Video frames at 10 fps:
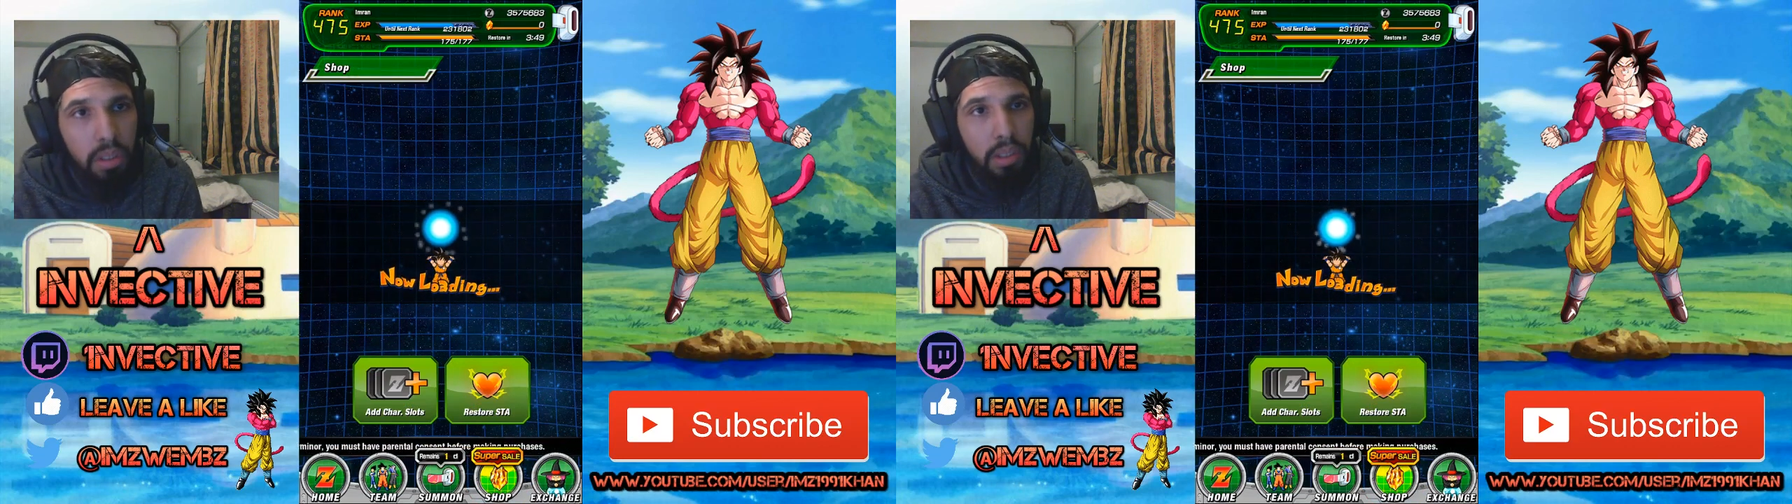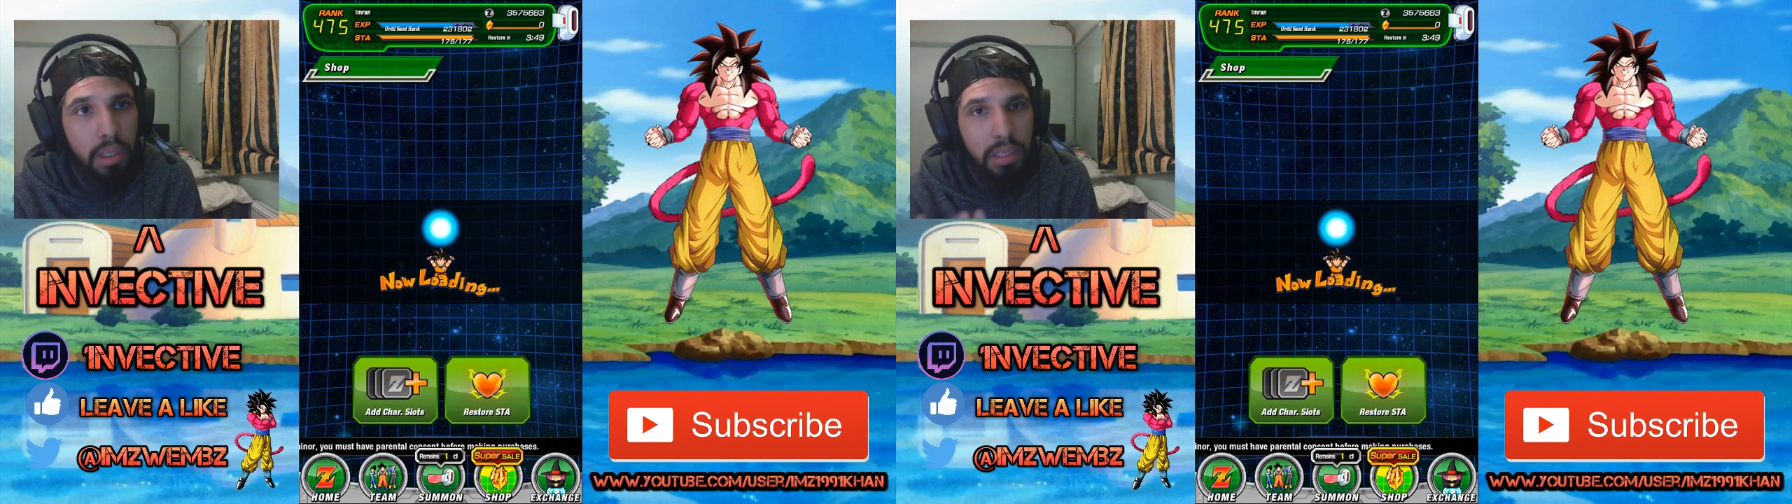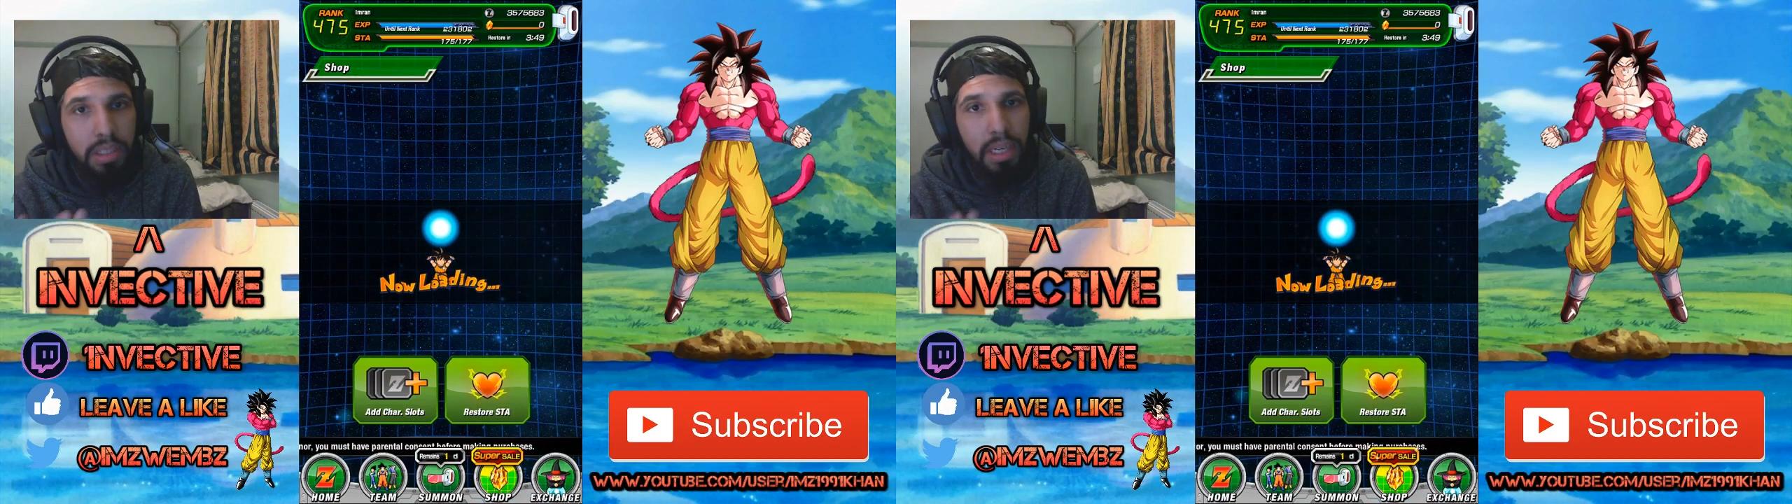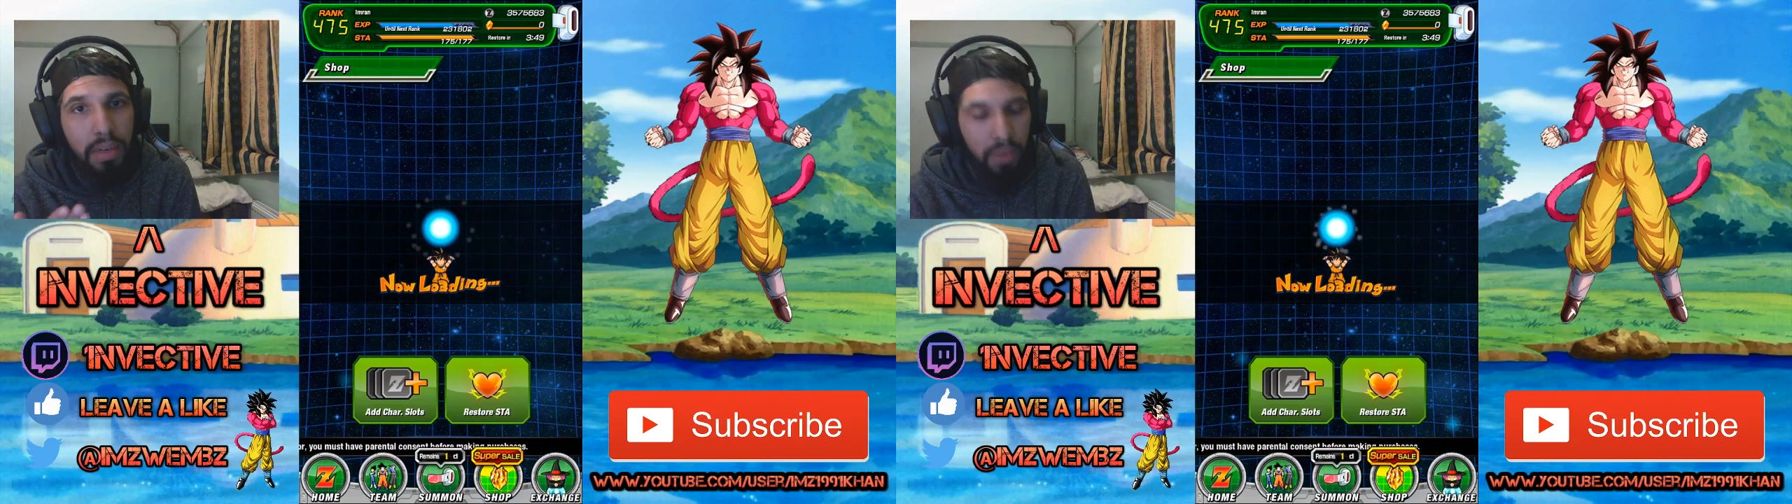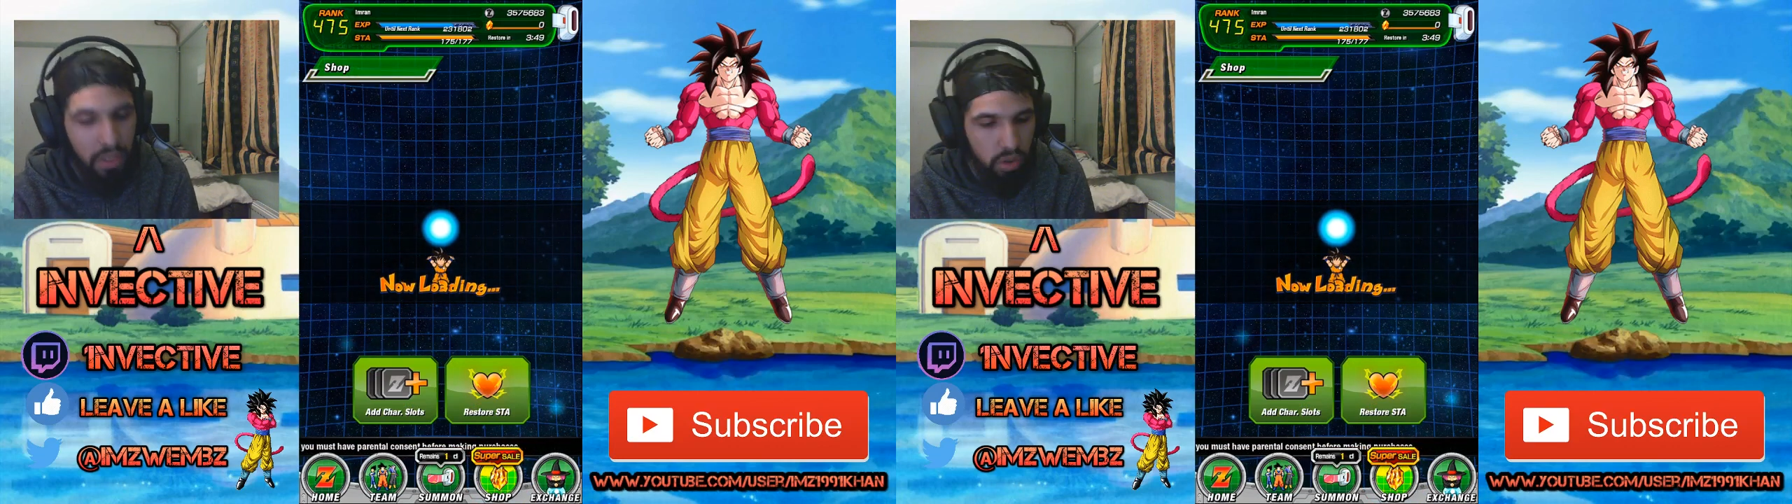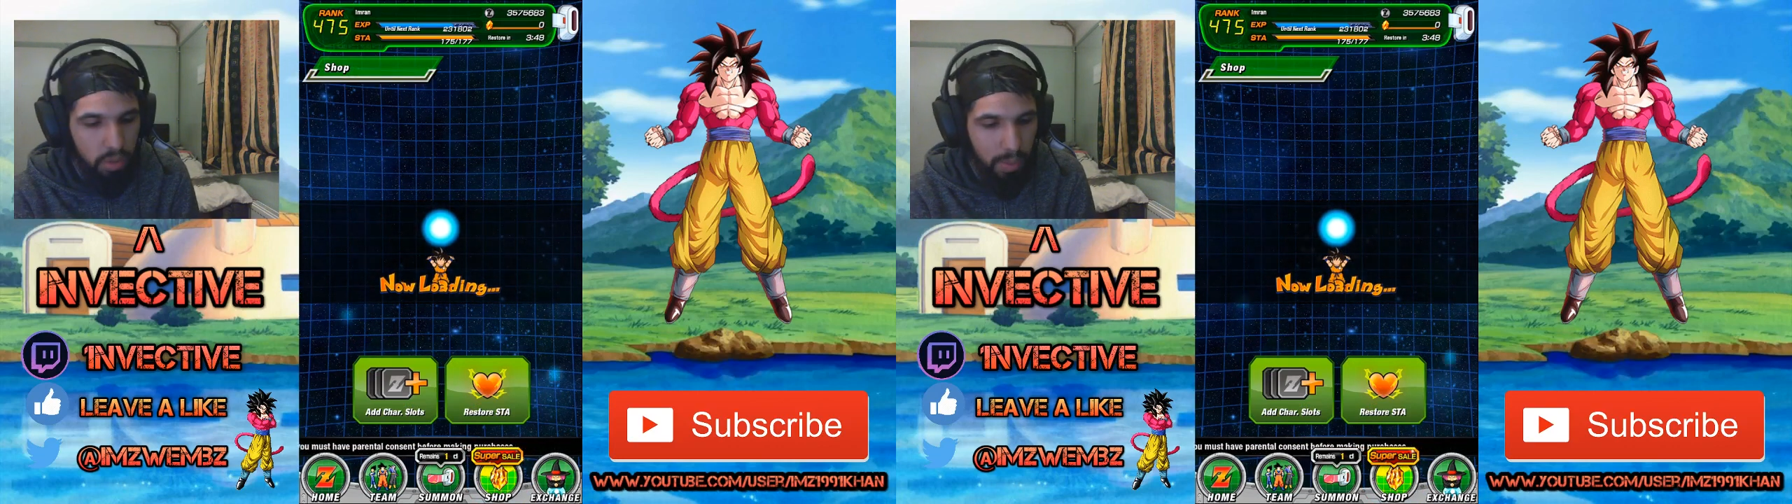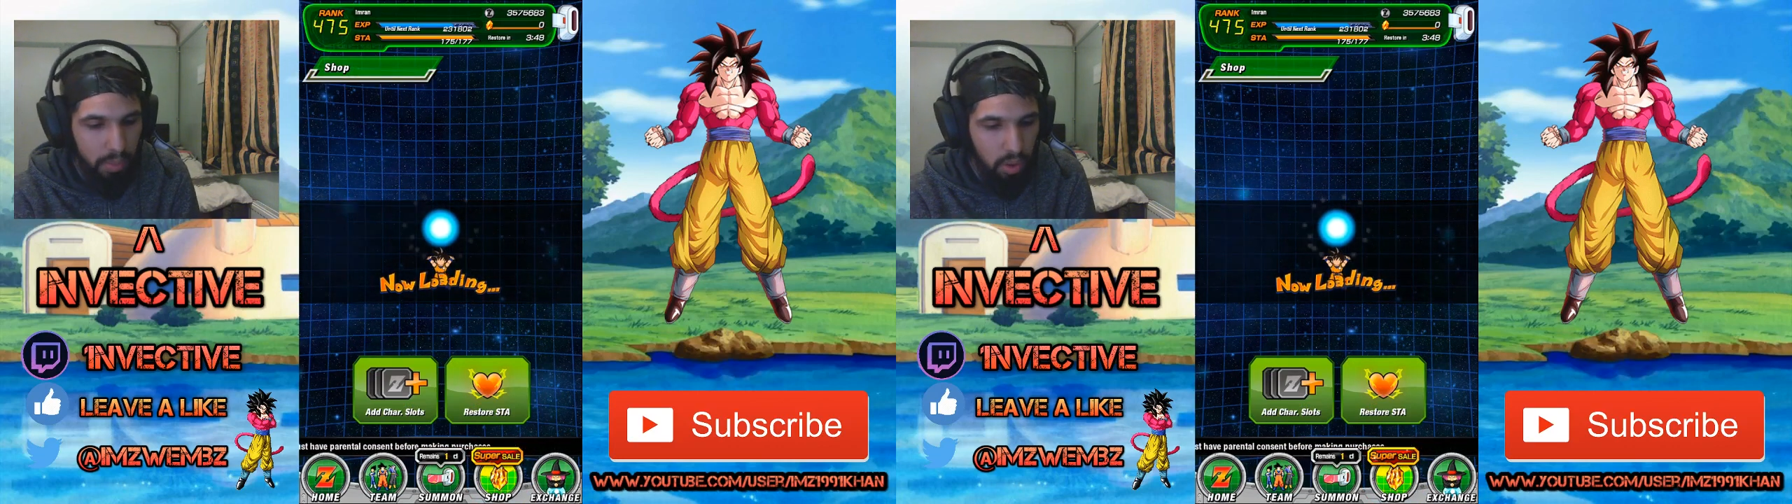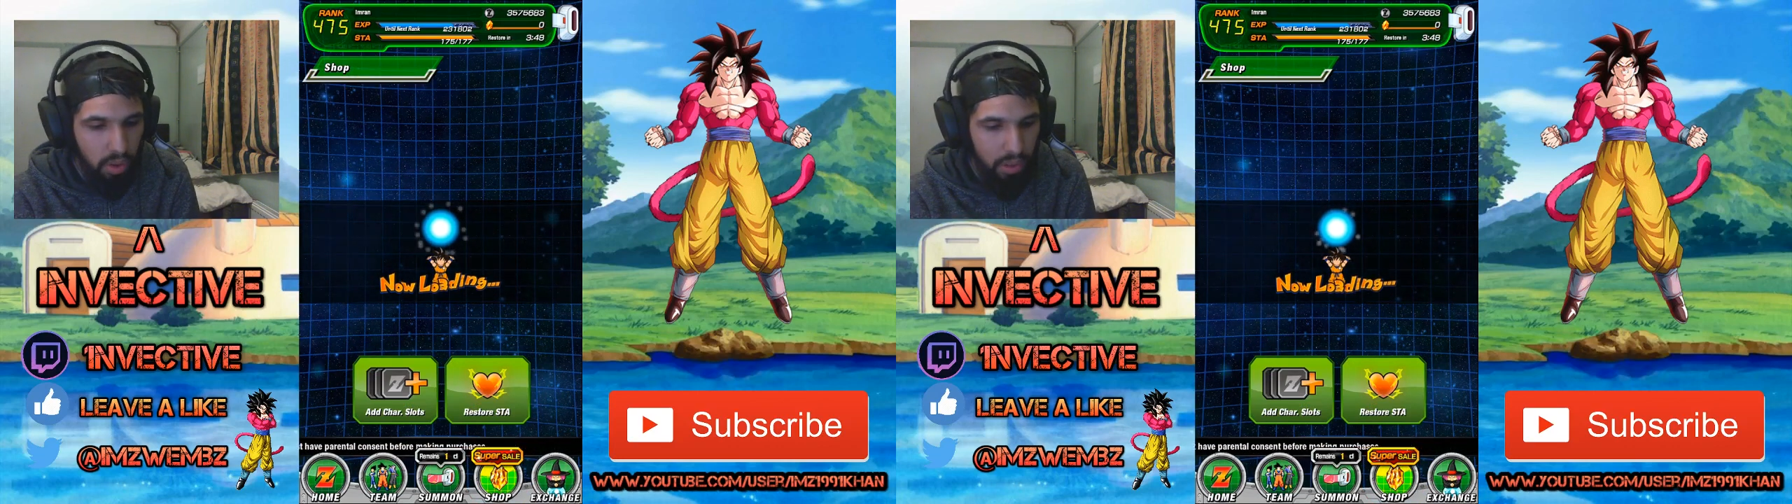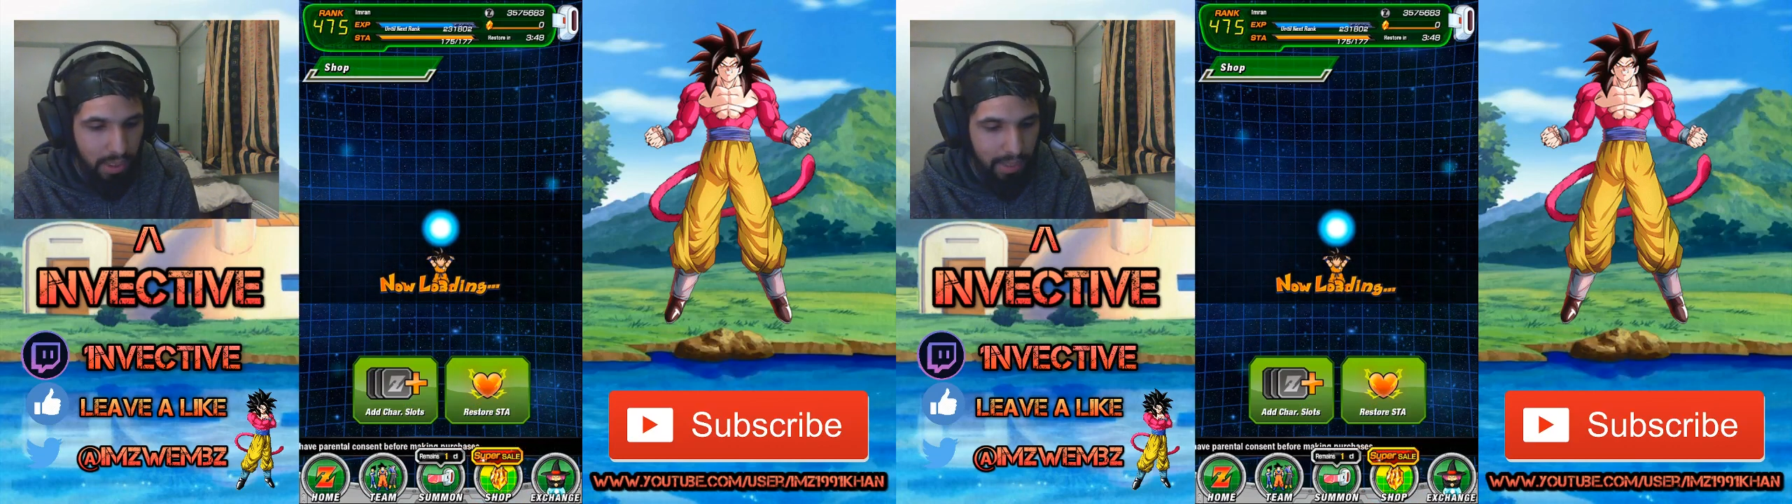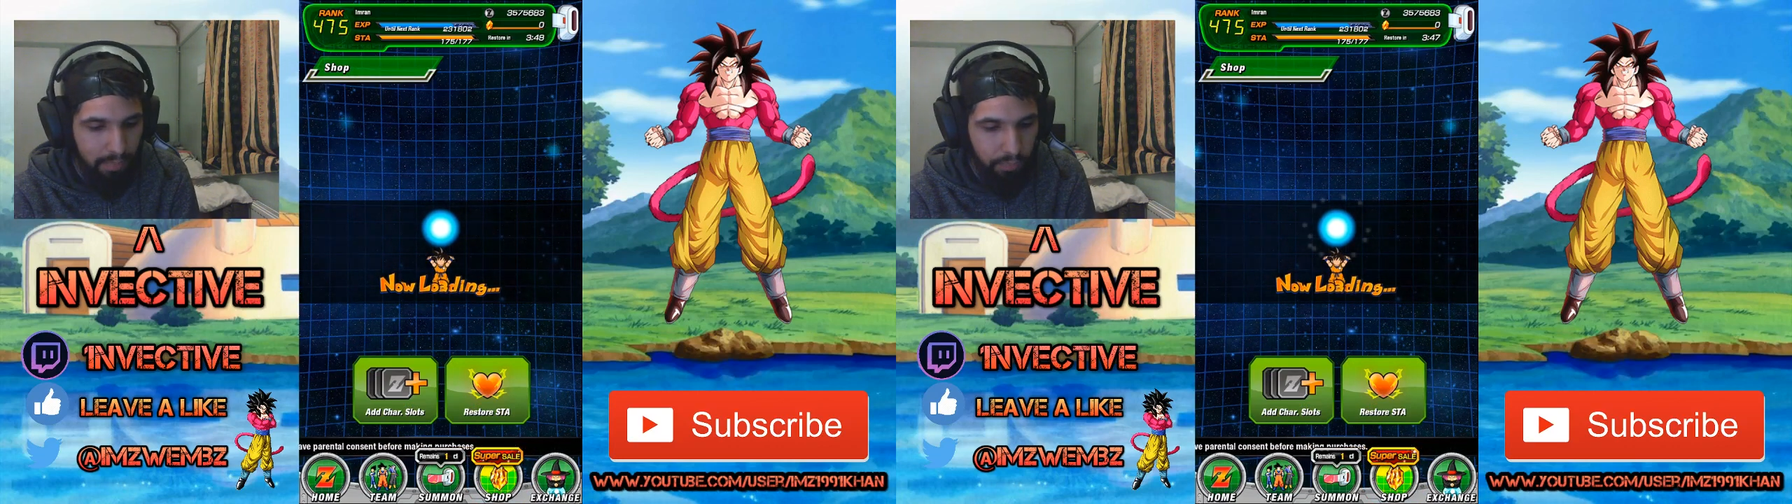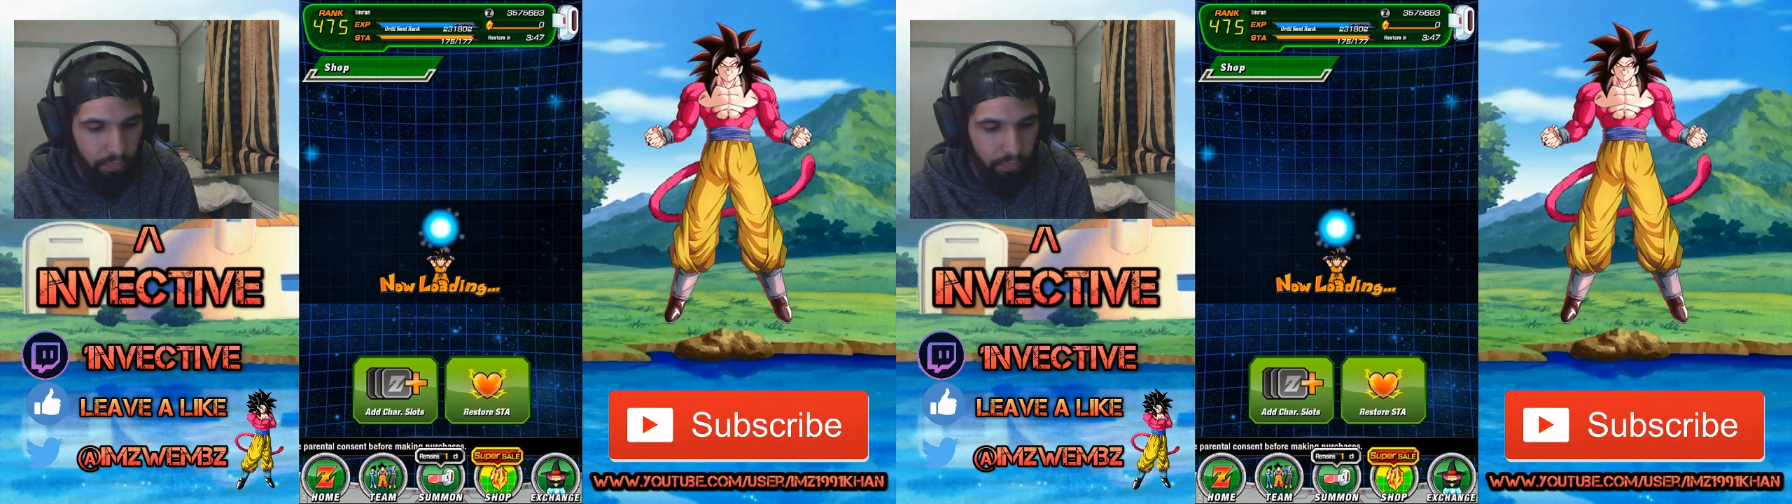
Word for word: They incentivize you to spend money on the game.